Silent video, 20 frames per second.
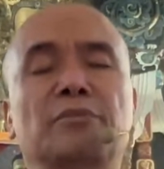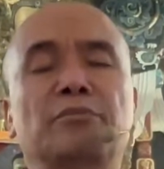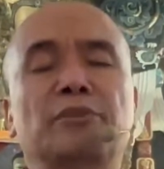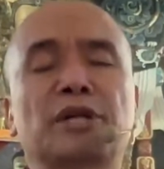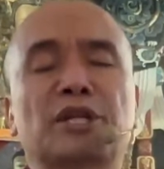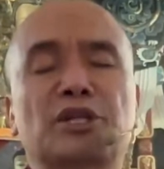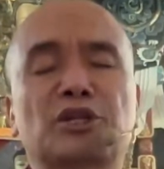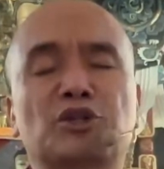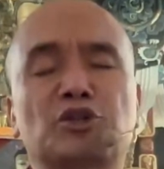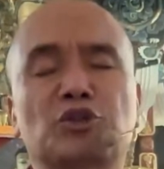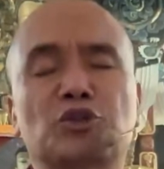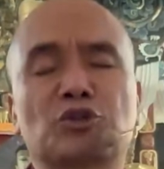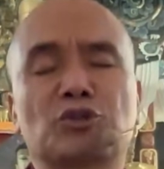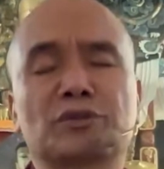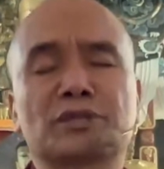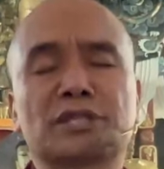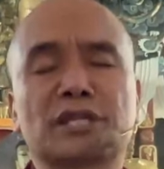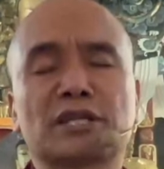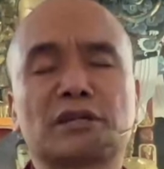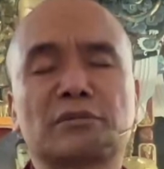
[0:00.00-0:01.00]
meditation
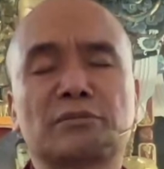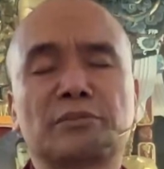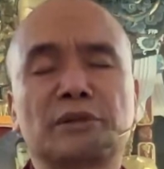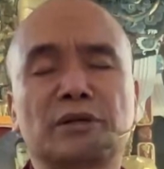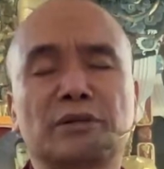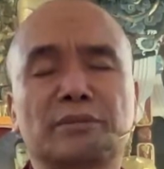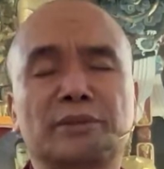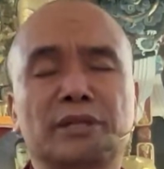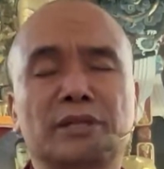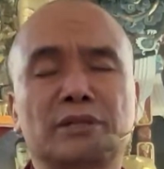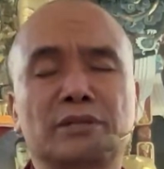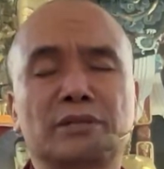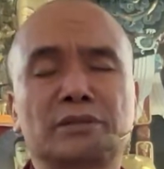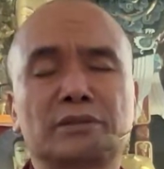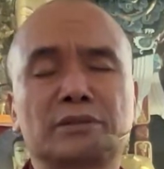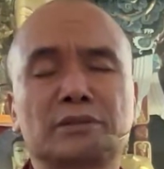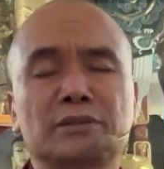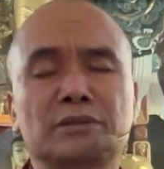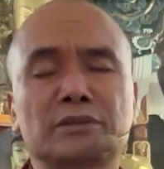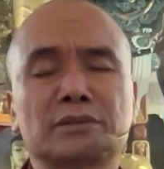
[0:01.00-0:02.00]
of subtle
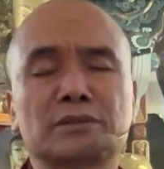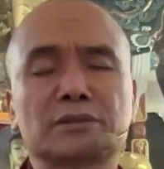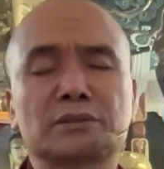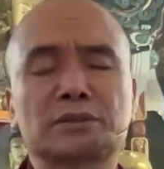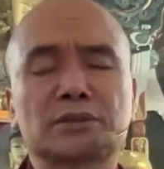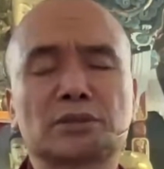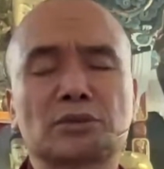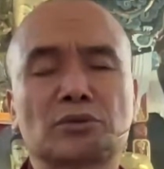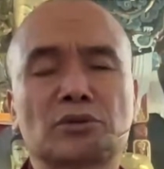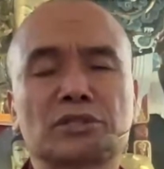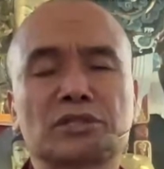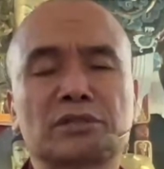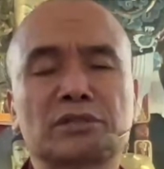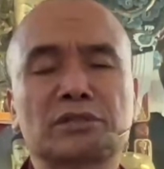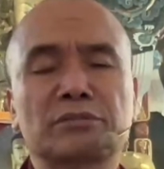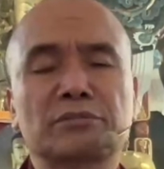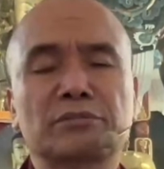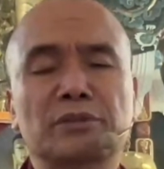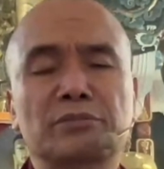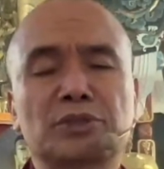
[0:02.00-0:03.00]
impermanence. Gross
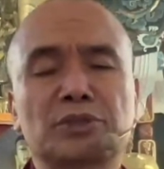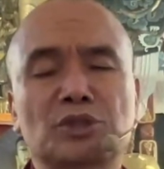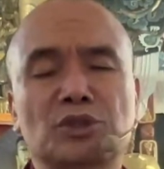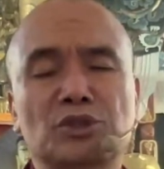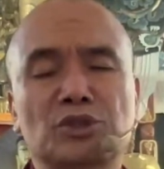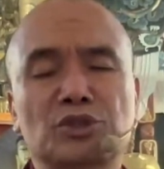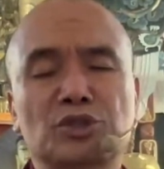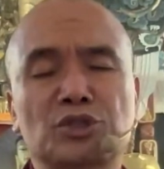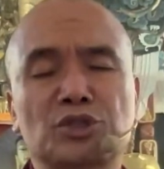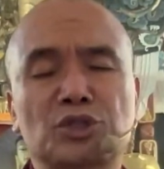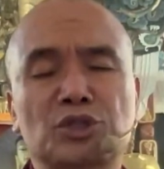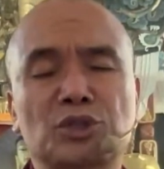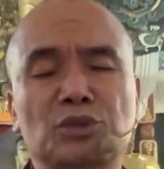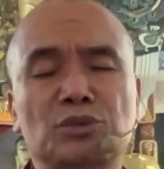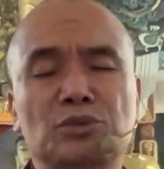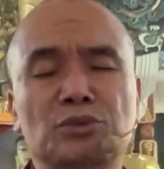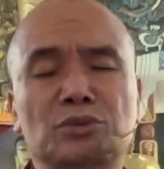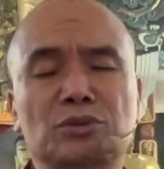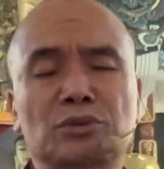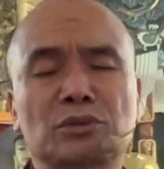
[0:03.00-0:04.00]
impermanence
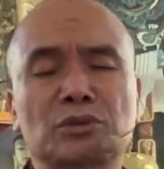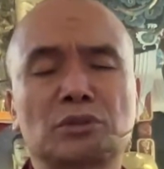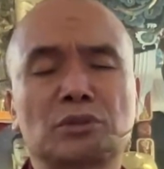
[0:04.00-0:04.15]
constitute